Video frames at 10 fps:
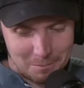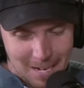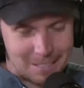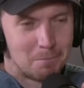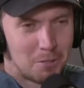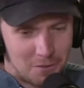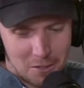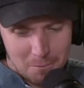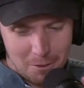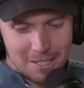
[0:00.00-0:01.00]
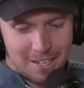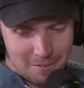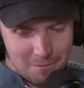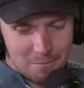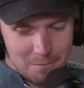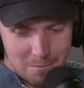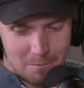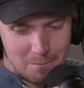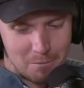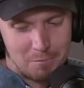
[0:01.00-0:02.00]
back, to prove your point and
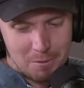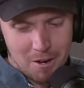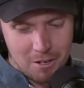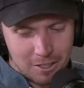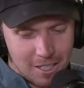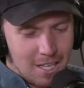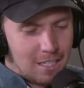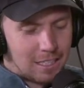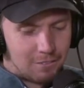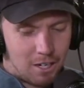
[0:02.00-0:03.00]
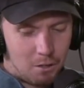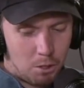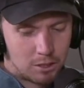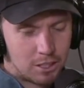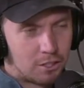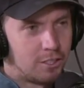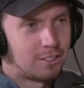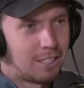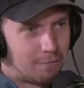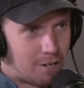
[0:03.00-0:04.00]
prove me wrong, you've got to watch
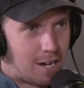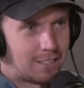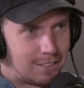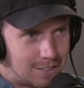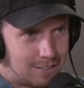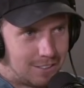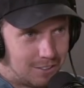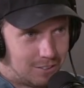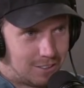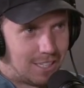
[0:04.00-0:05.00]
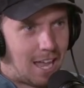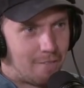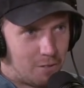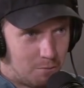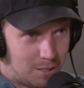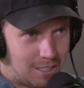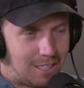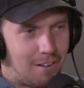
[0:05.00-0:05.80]
Thursday, Friday, Saturday, Sunday, every week of